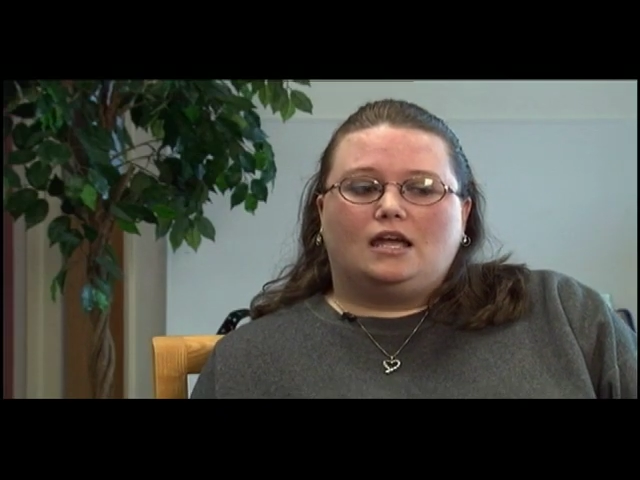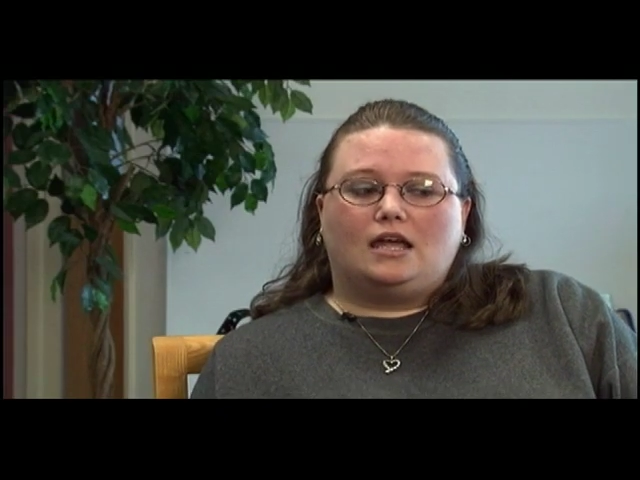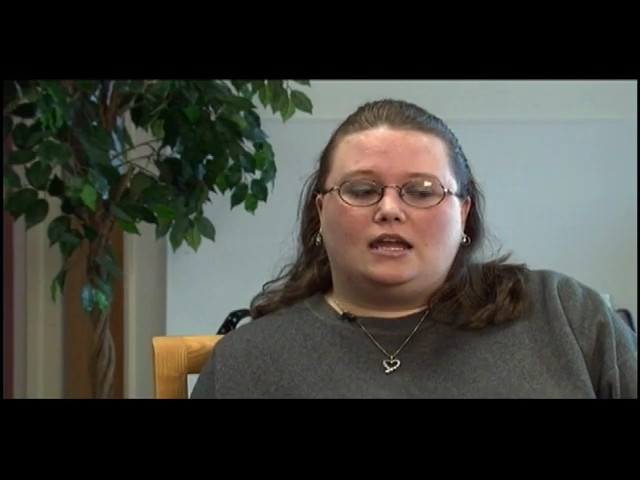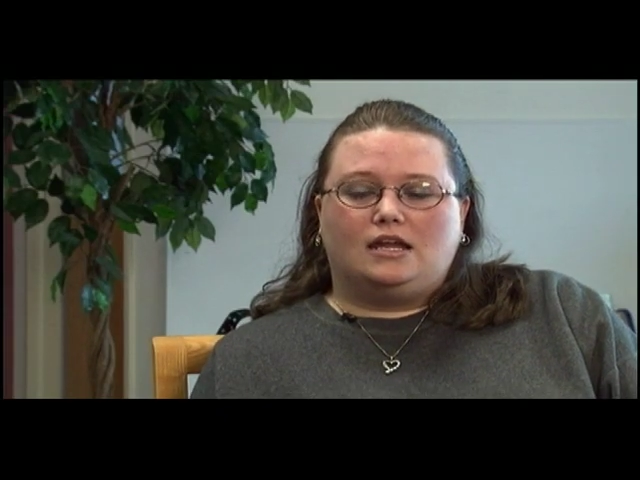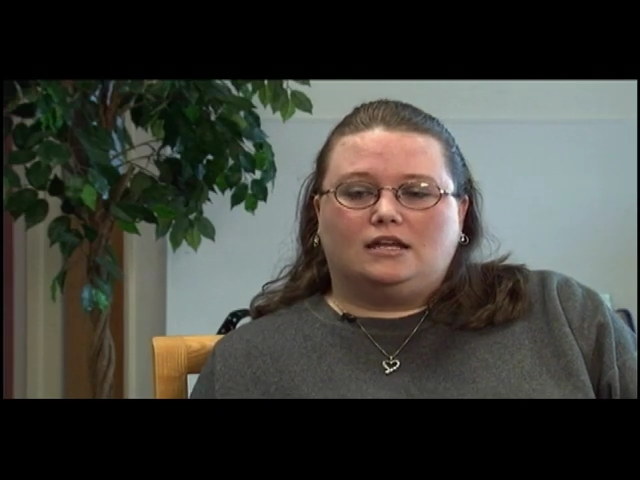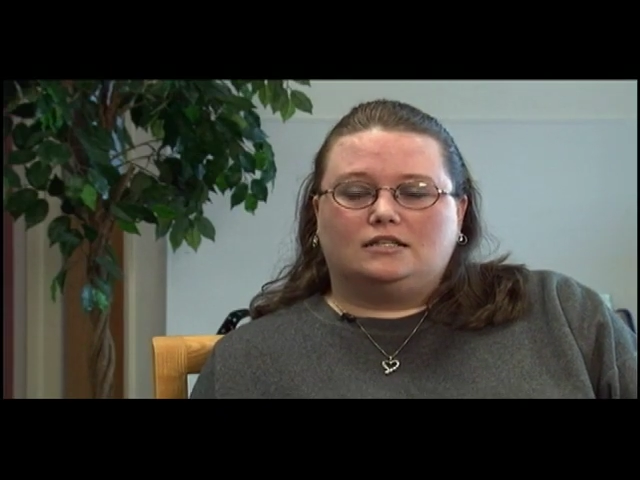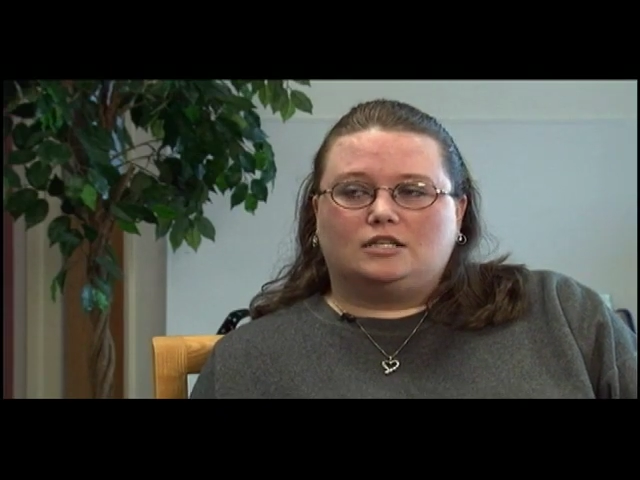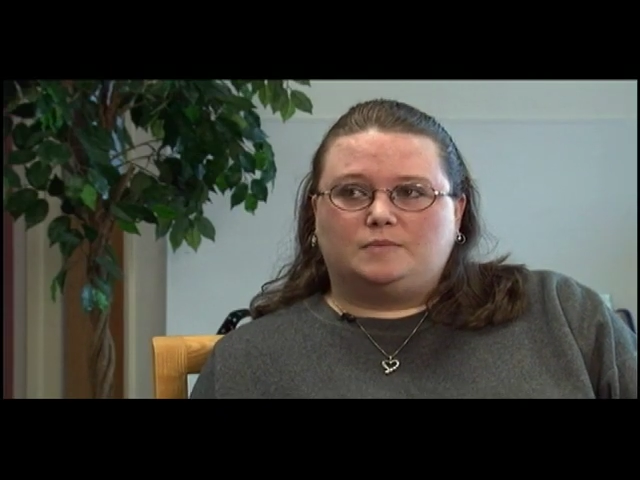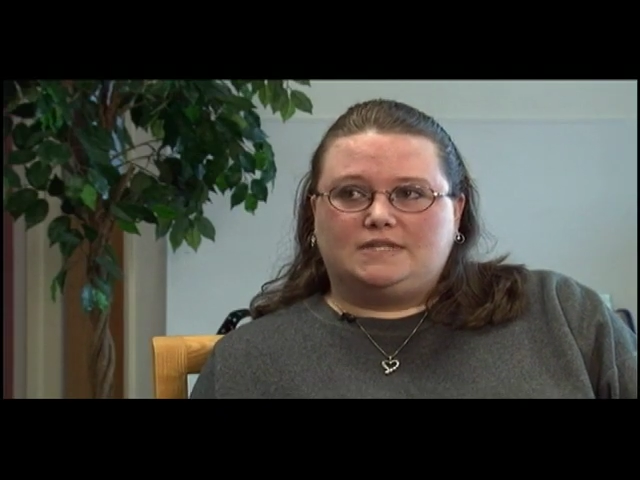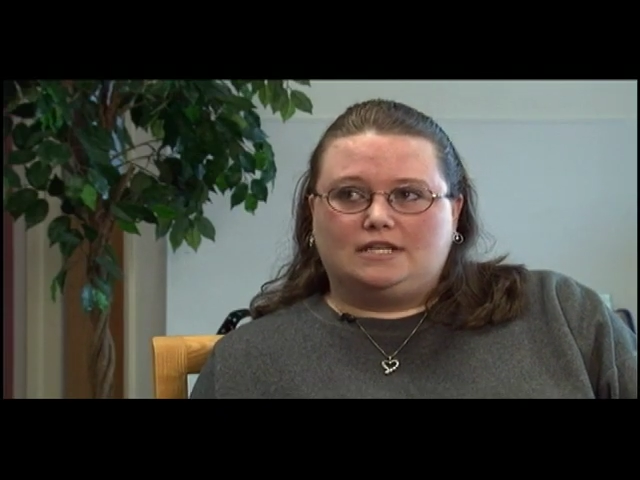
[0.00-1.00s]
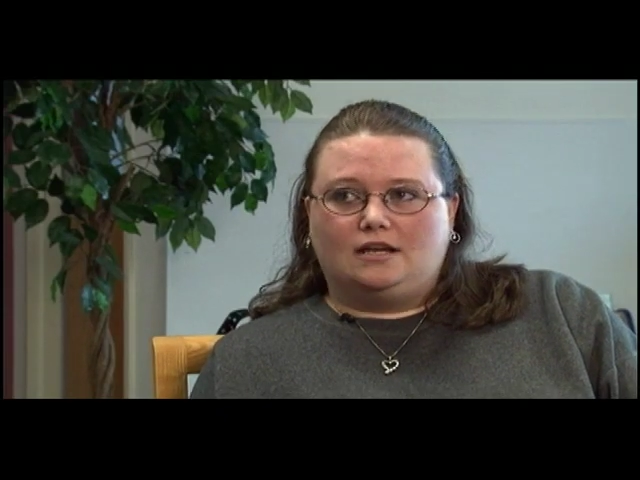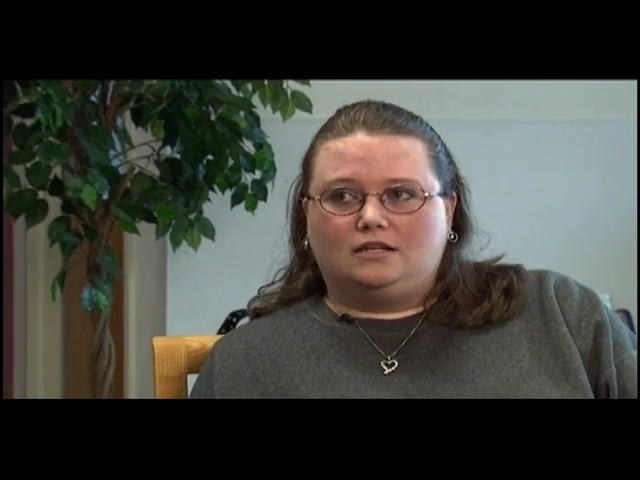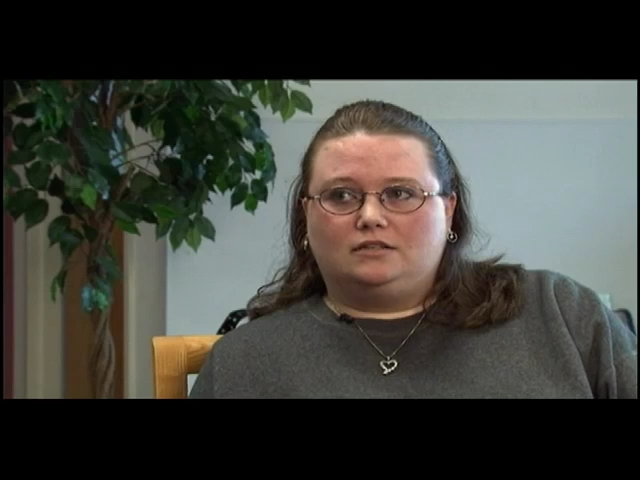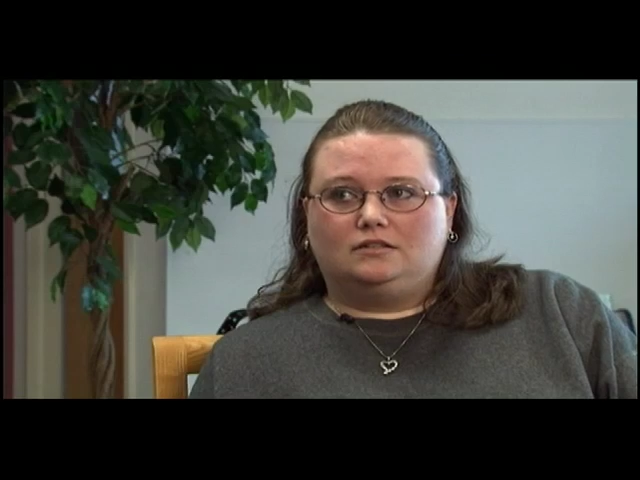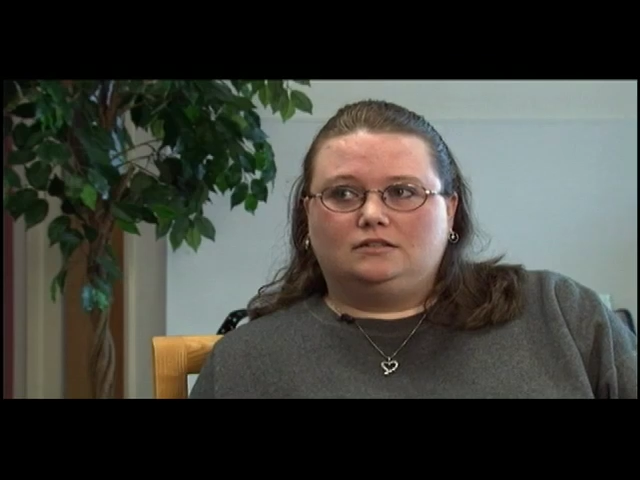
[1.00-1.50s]
he gets
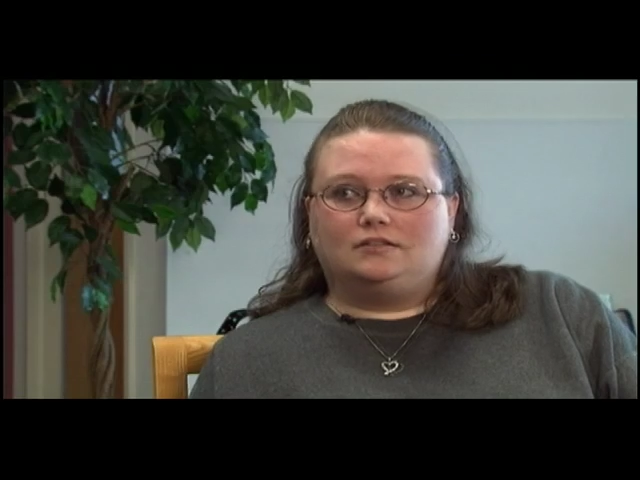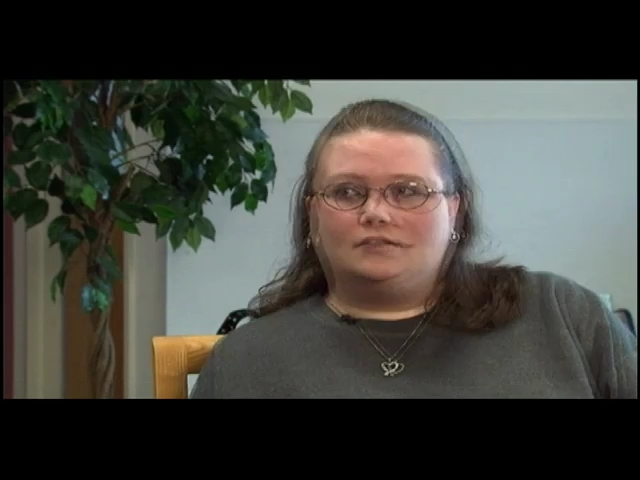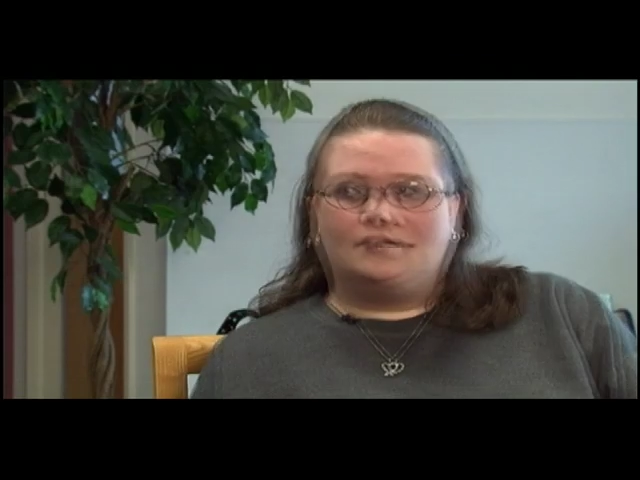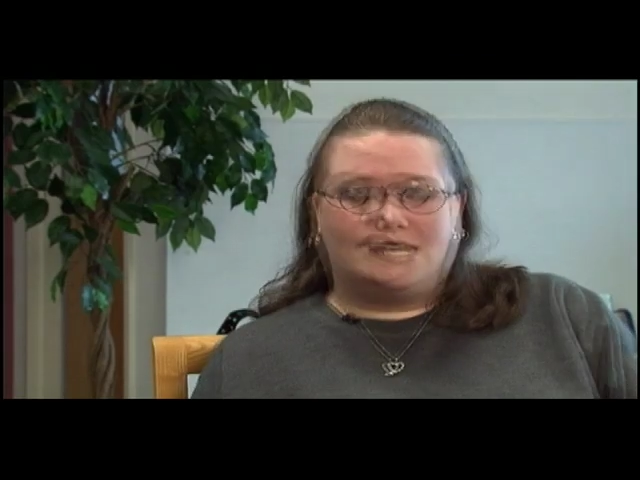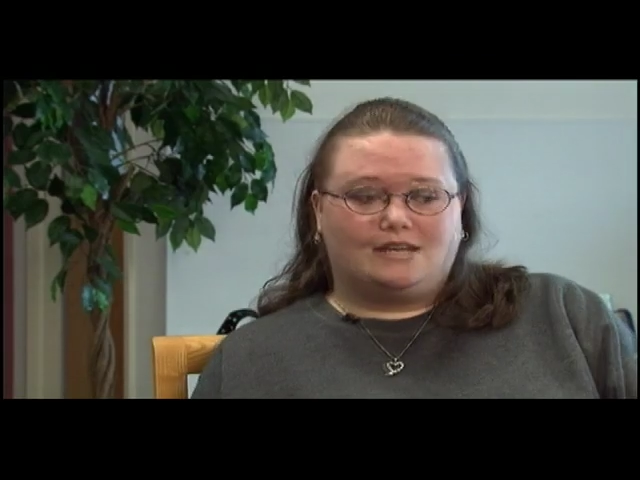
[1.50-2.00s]
upset. He